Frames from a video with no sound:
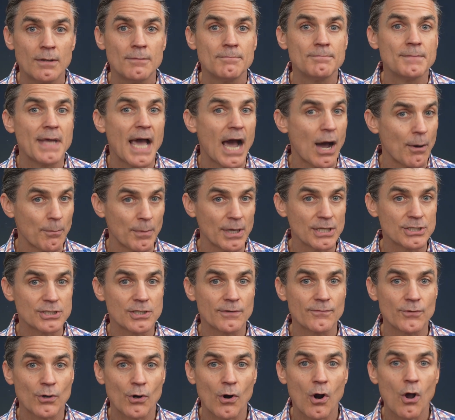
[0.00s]
how much of
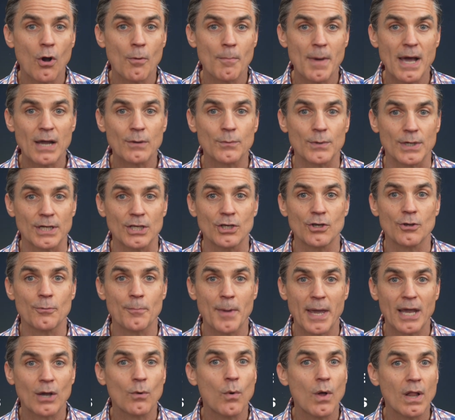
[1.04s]
your home equity you may
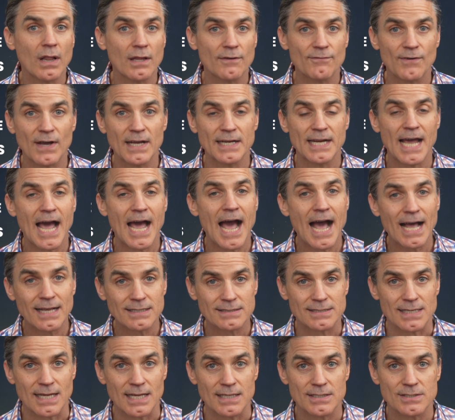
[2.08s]
qualify to
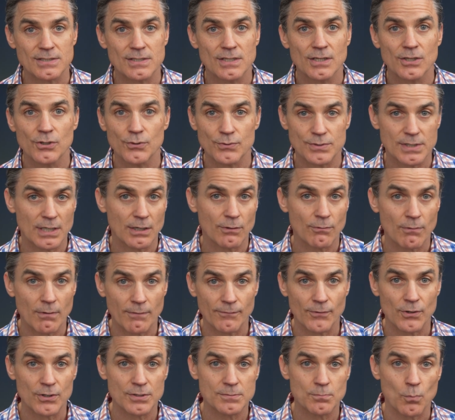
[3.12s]
access using a
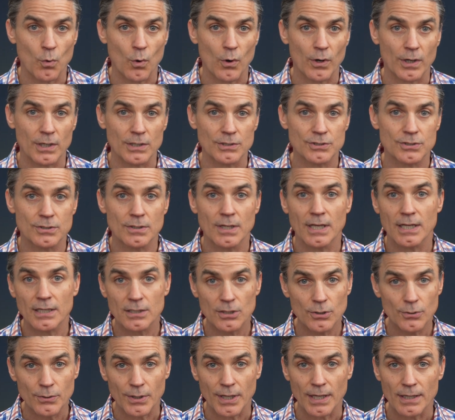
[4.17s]
reverse mortgage,
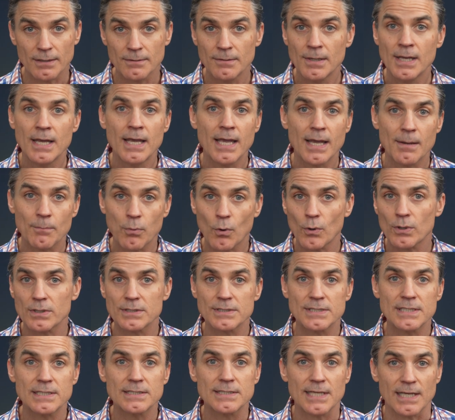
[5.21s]
including important
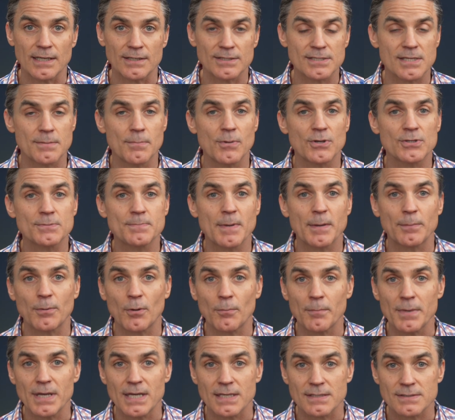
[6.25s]
details that most people
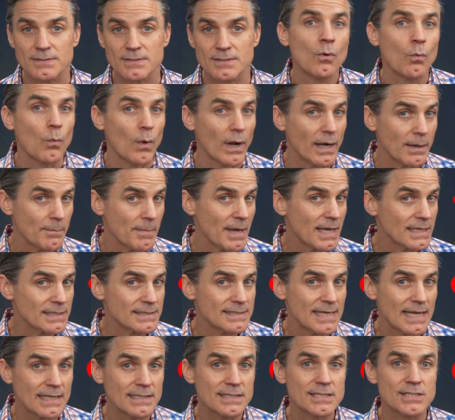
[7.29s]
miss, when it makes
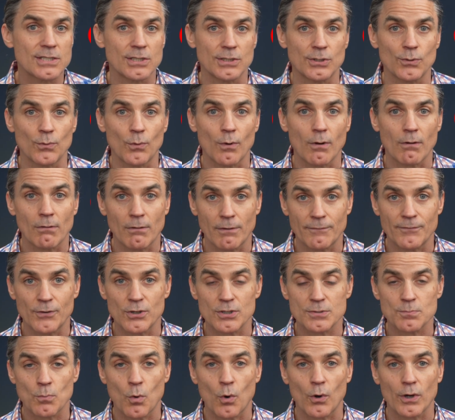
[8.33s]
sense to do a reverse
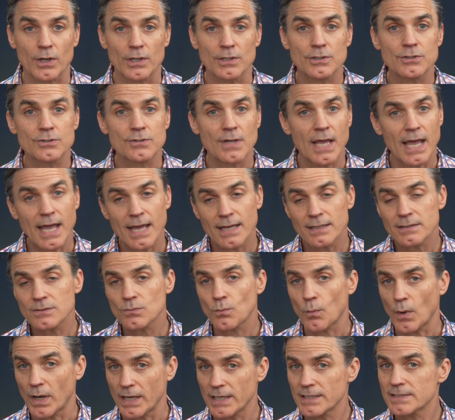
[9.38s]
mortgage and
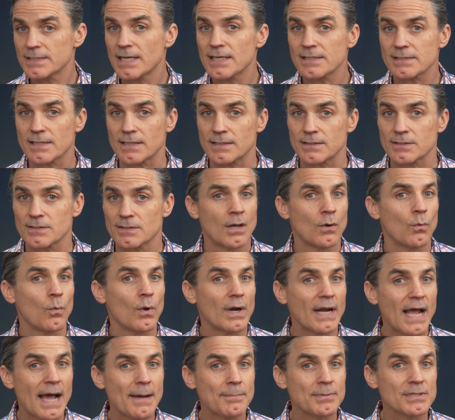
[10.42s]
when it doesn't, what
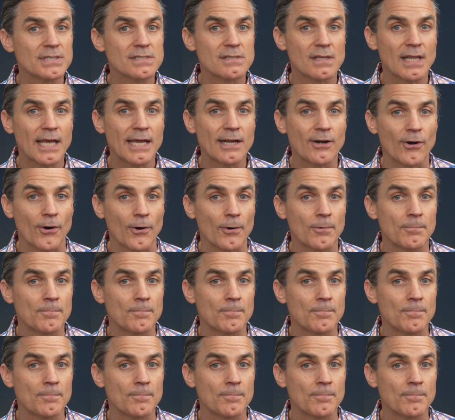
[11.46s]
happens later